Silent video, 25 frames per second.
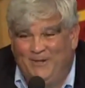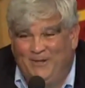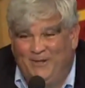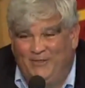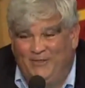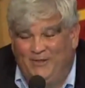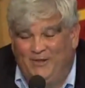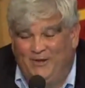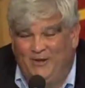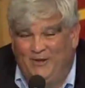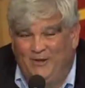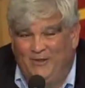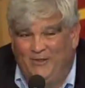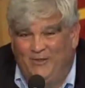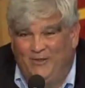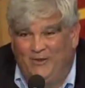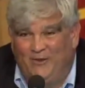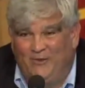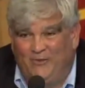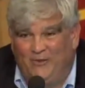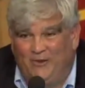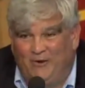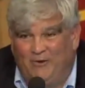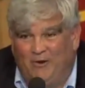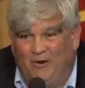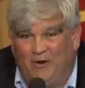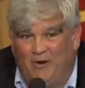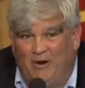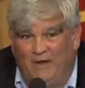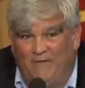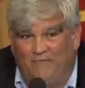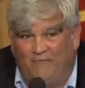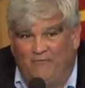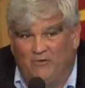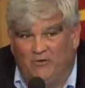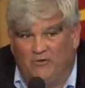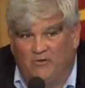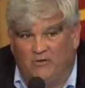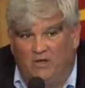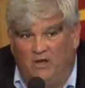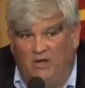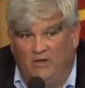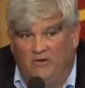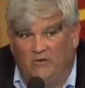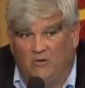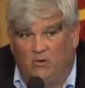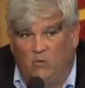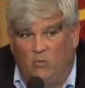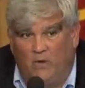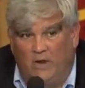There are efforts
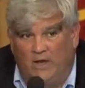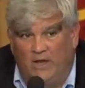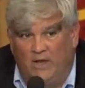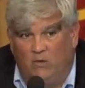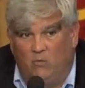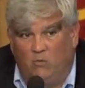underway